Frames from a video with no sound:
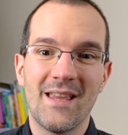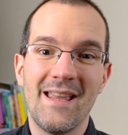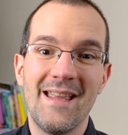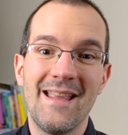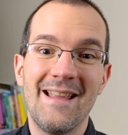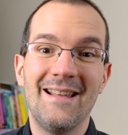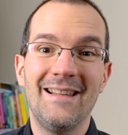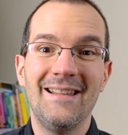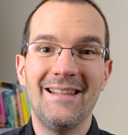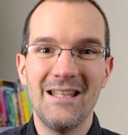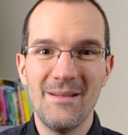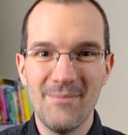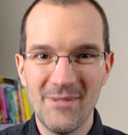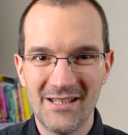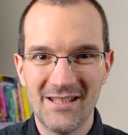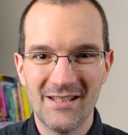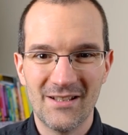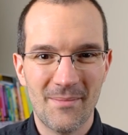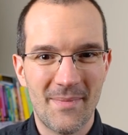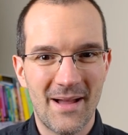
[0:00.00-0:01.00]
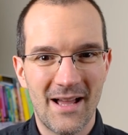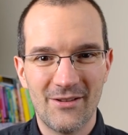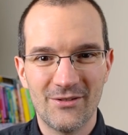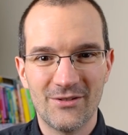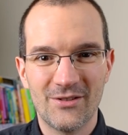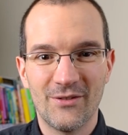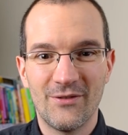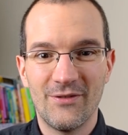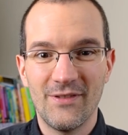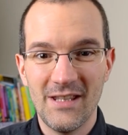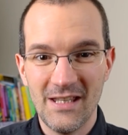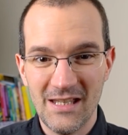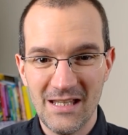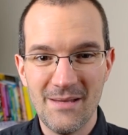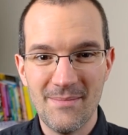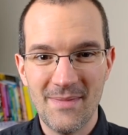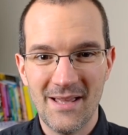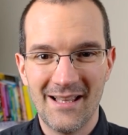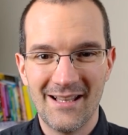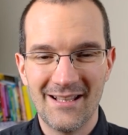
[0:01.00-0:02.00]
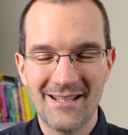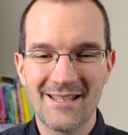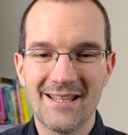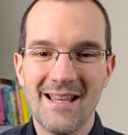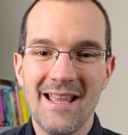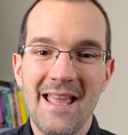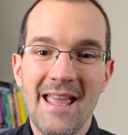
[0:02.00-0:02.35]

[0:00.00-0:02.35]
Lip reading: a limited amount of emails